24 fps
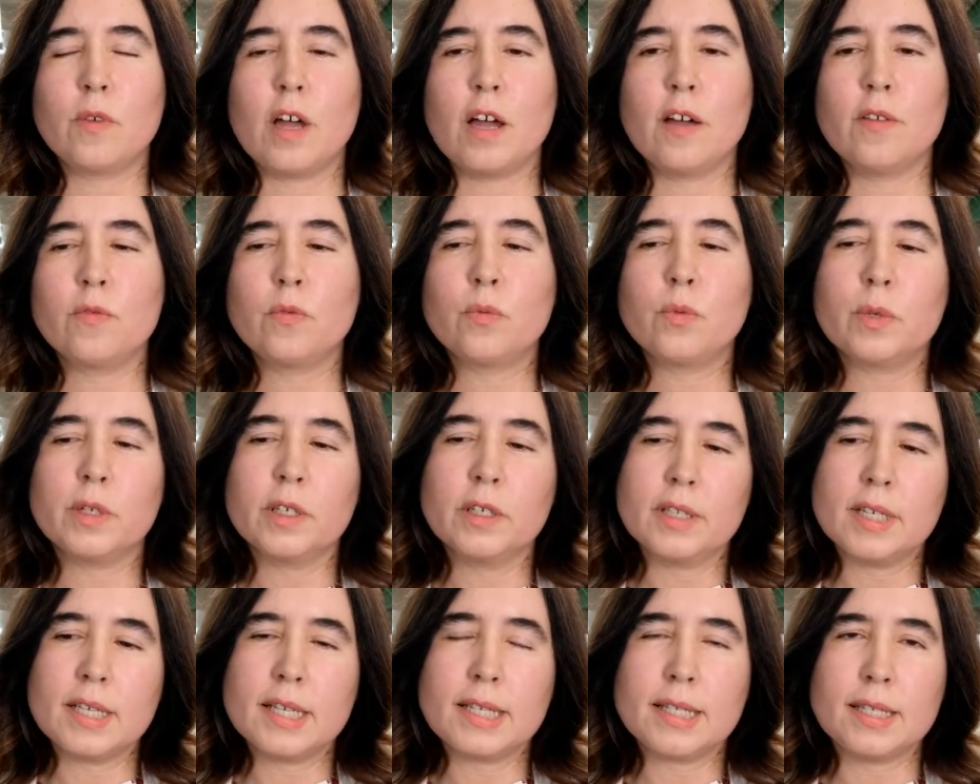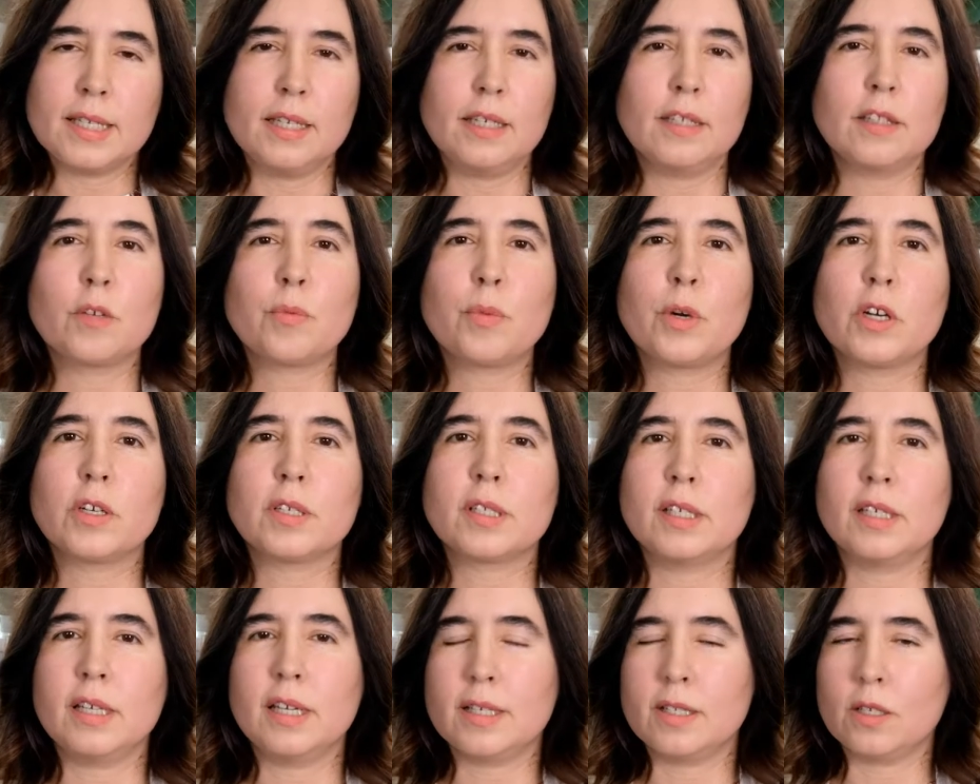really seeing the
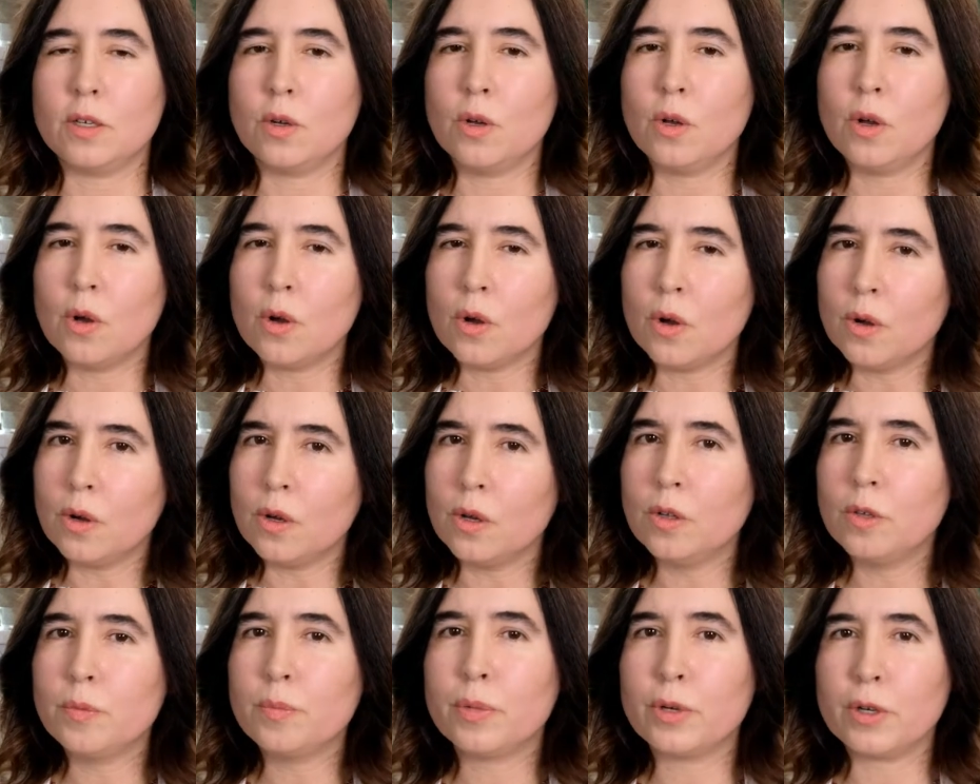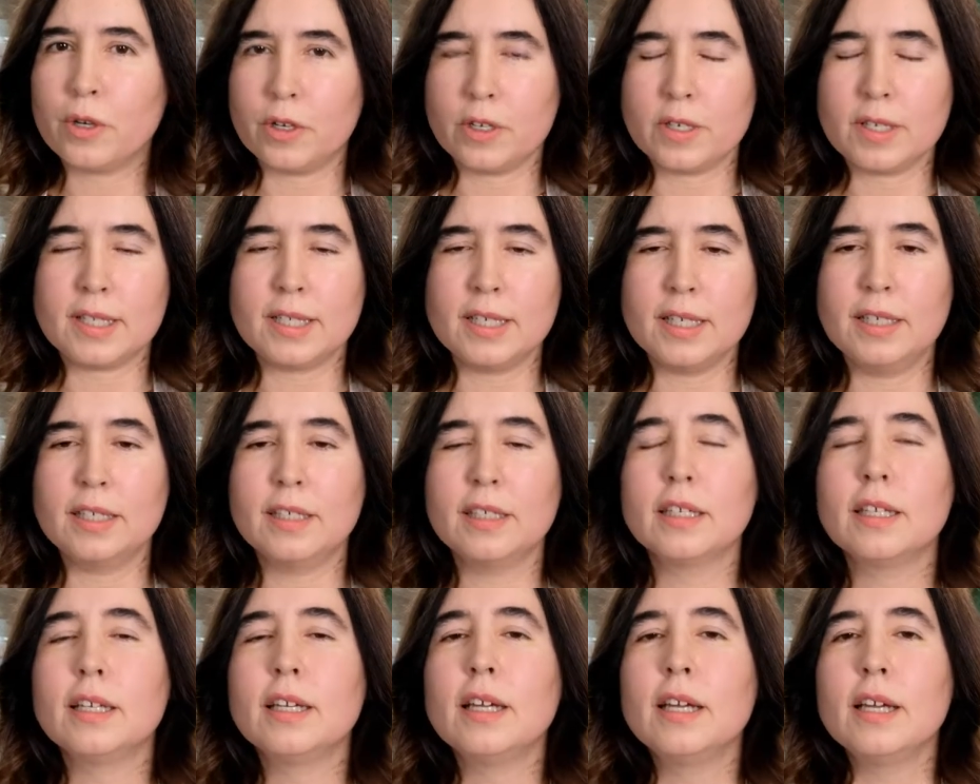person as a whole person
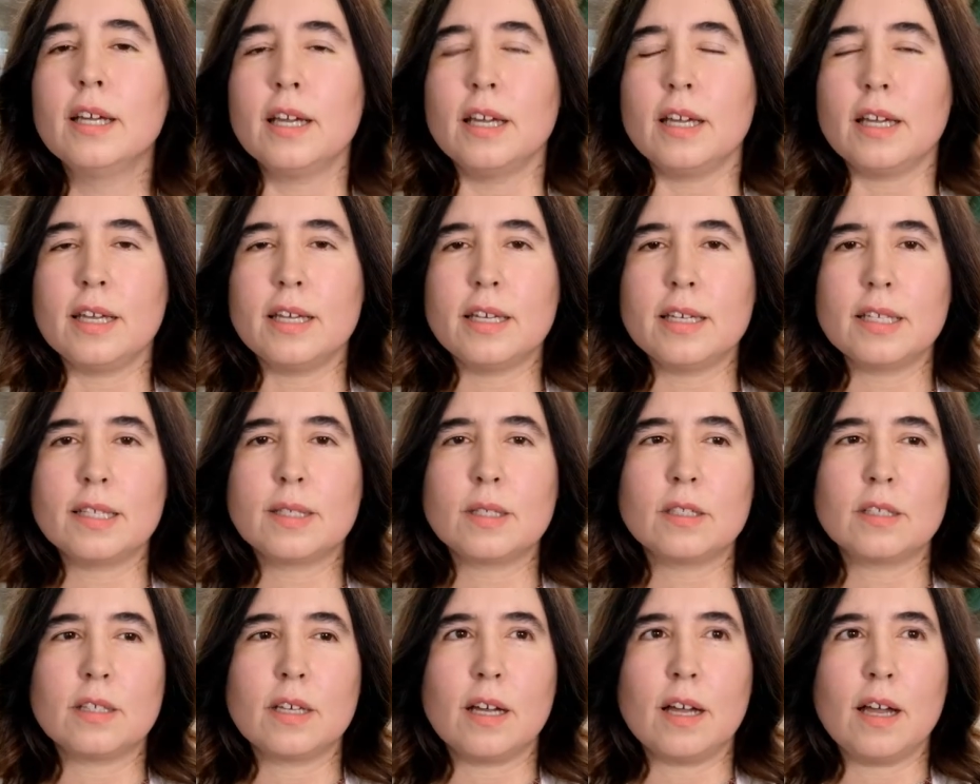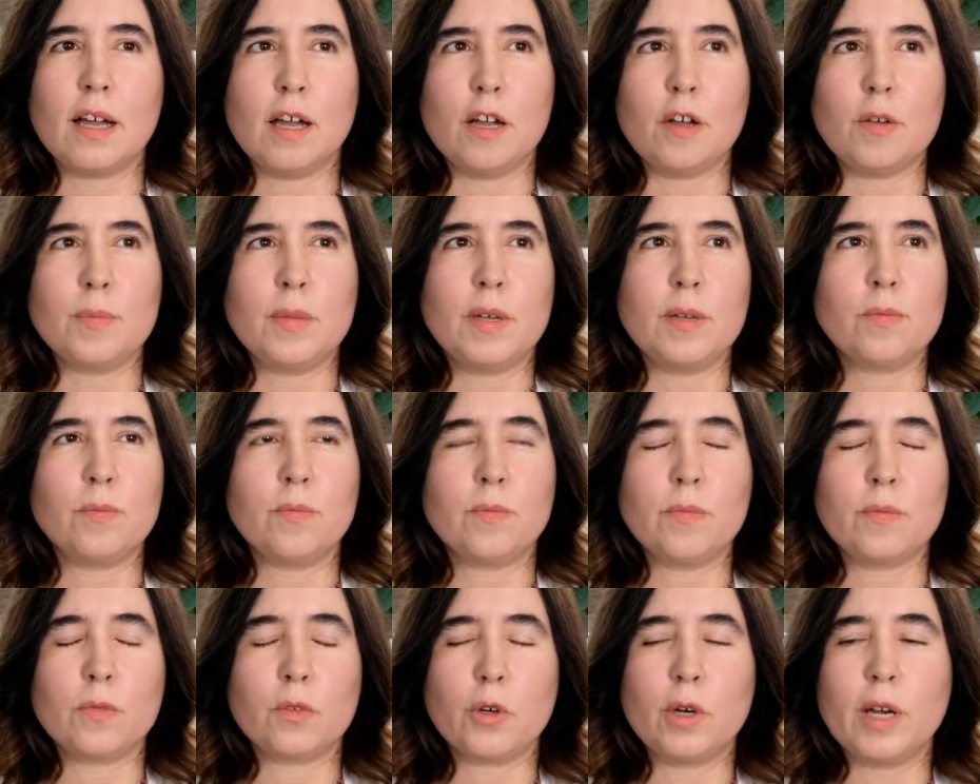is, and
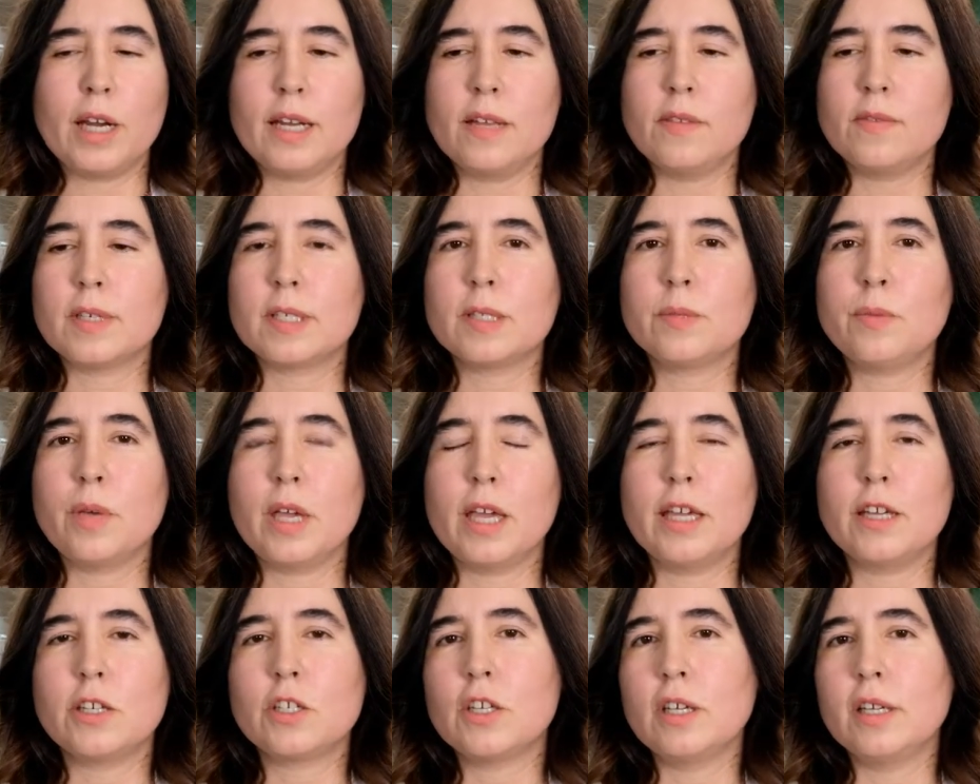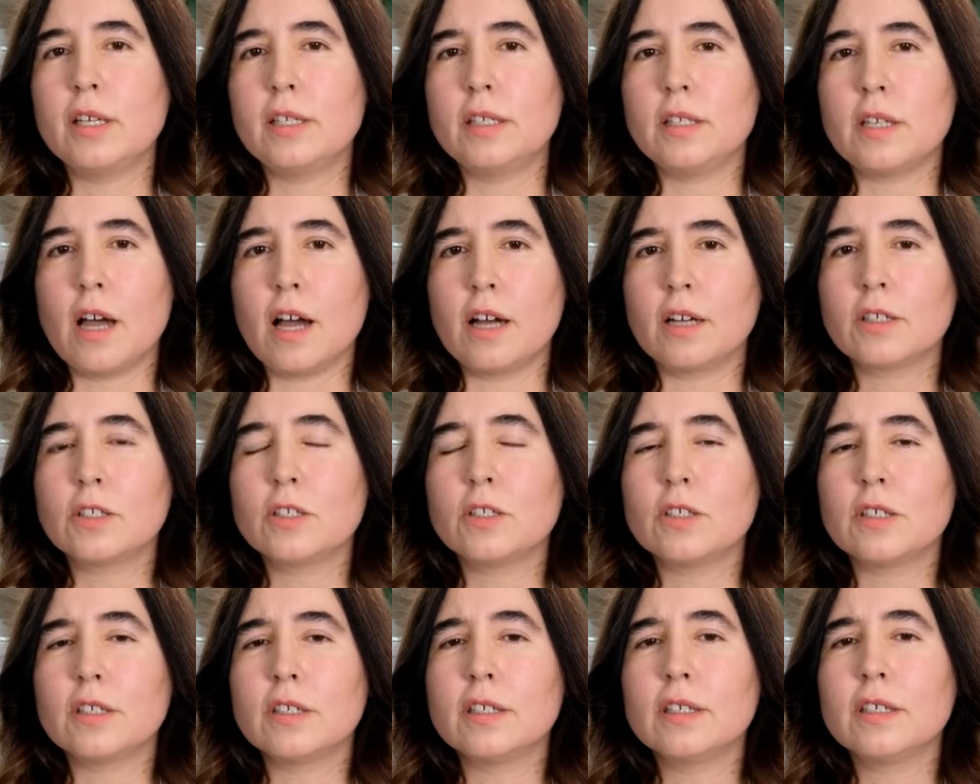creating this
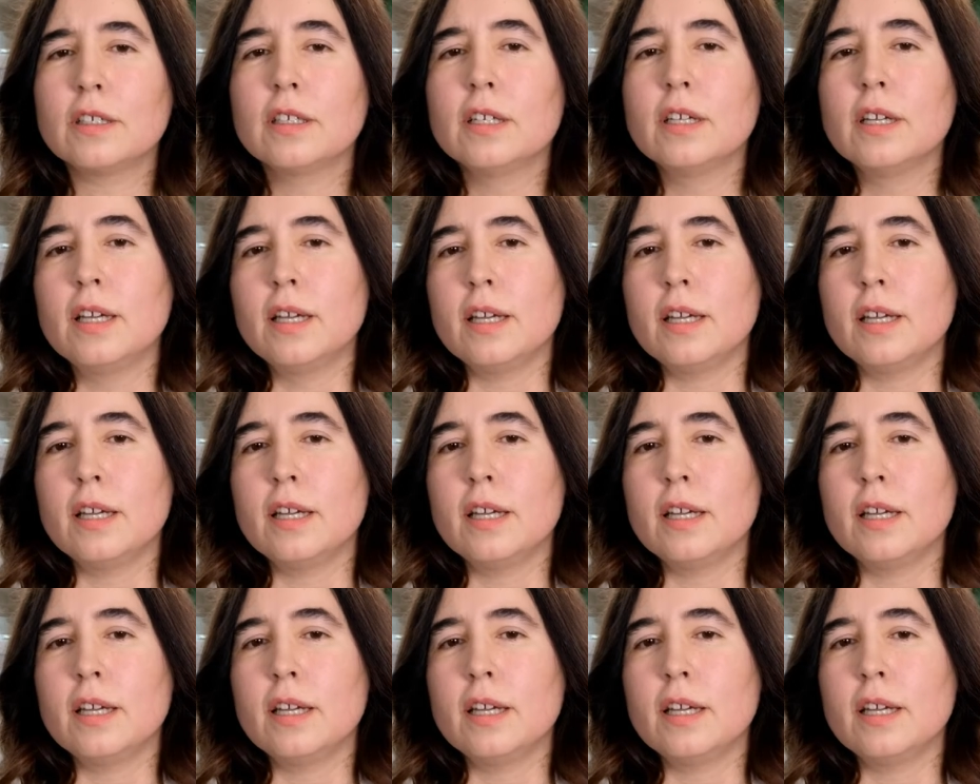patient-doctor